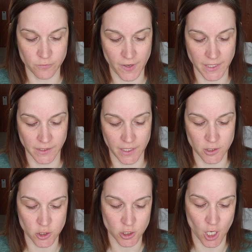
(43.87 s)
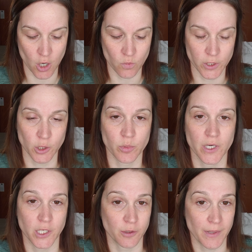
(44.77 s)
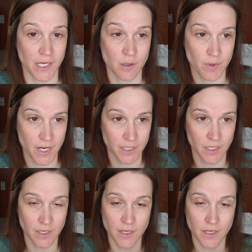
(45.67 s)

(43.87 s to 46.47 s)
fine lines show when you're putting your makeup on.